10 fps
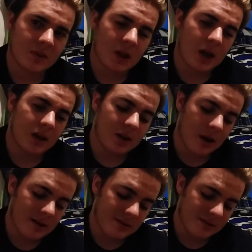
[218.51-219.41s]
Like,
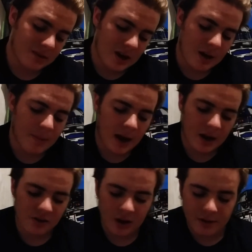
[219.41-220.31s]
comment, subscribe.
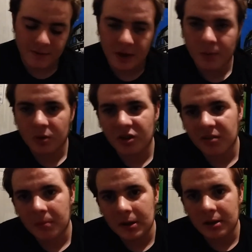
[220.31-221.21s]
#TheVid will
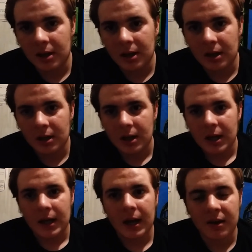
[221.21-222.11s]
just be tea.
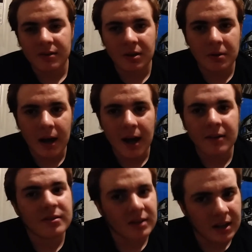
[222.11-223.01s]
I'll see you
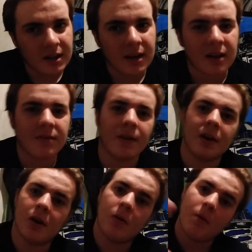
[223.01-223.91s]
guys in next
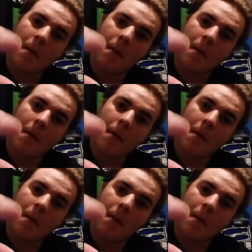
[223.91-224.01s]
video.